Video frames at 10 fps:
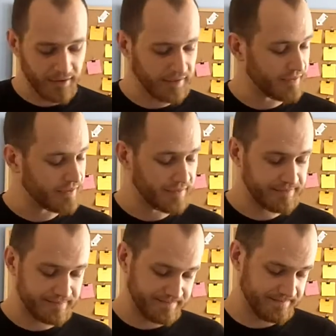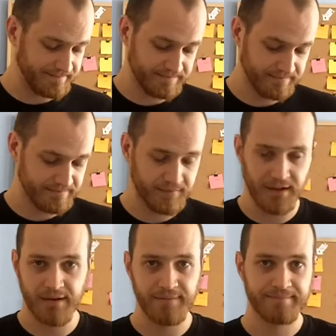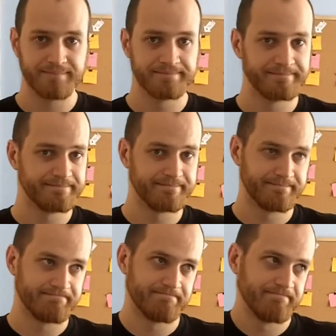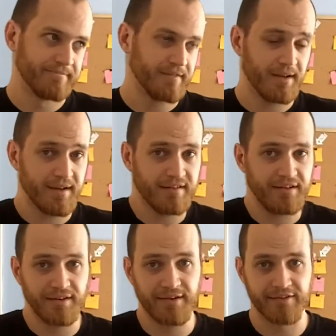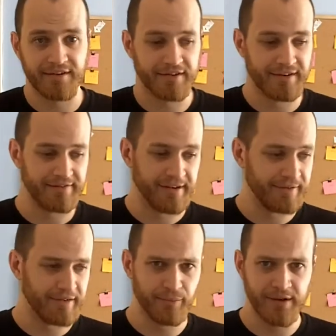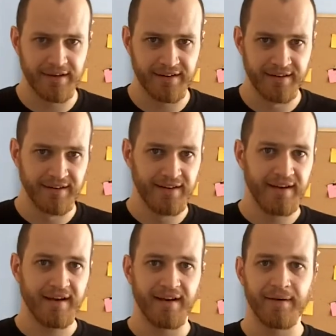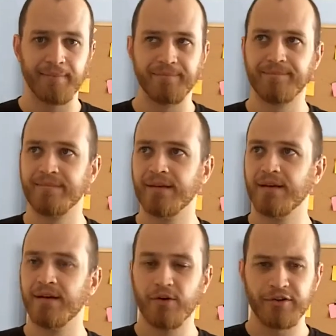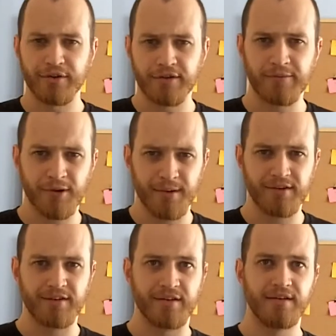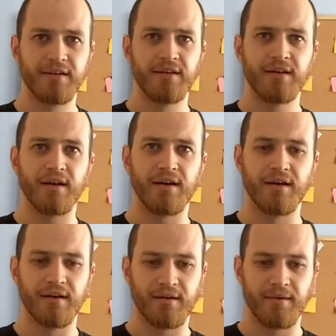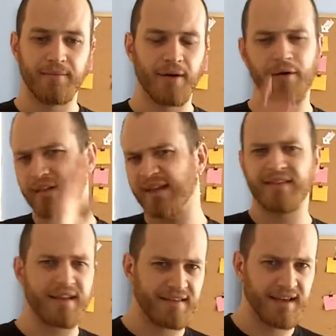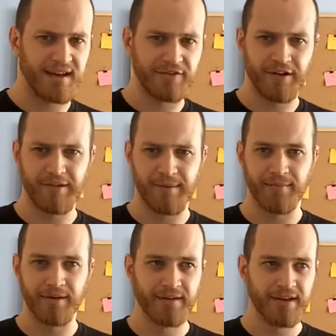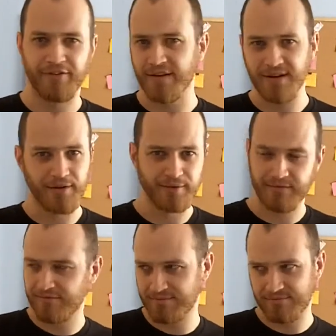and yeah, I actually do have a social life now, which is weird. Um, also, I should probably mention. Um, oh, I'll get to that at the end if I remember. If I don't,